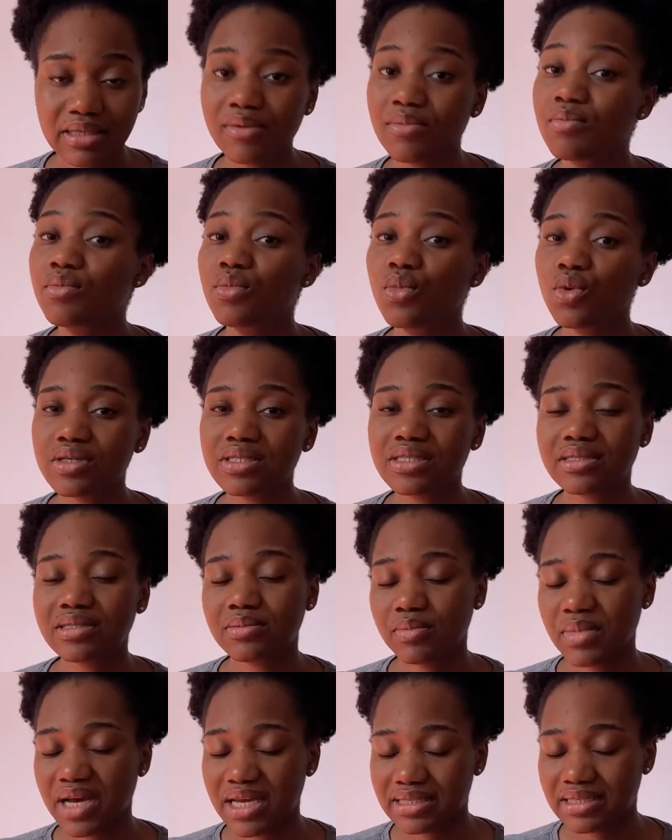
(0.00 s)
most
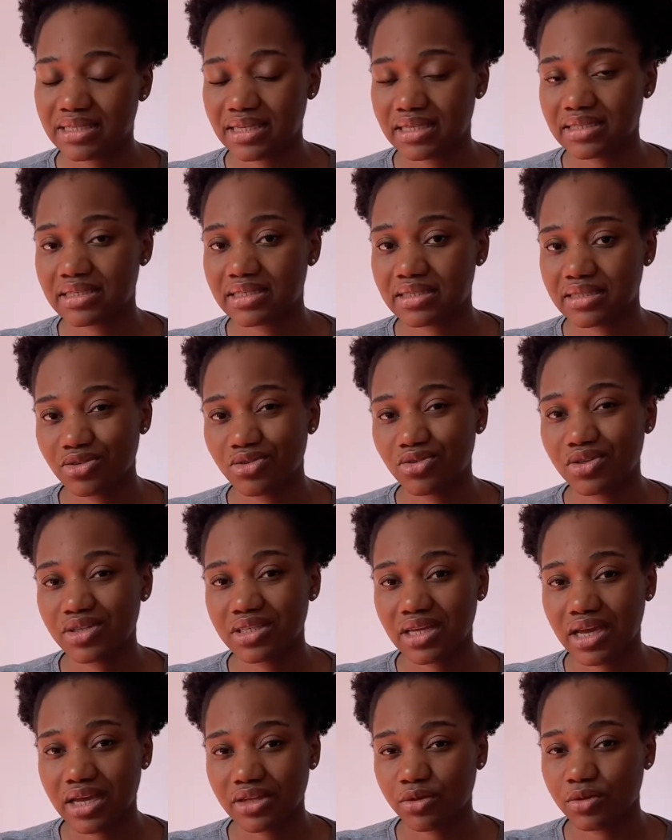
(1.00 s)
master's degrees
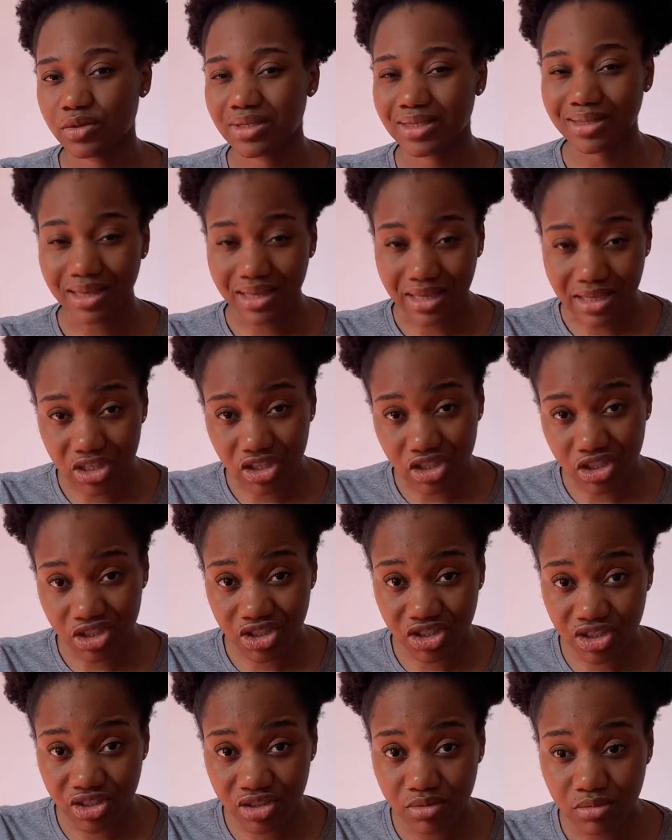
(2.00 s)
are taught in
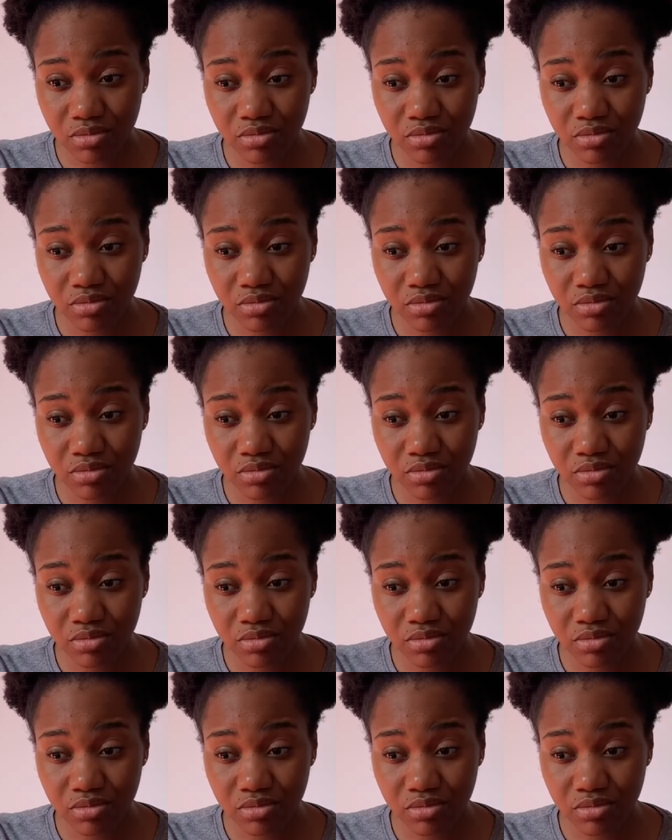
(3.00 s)
English.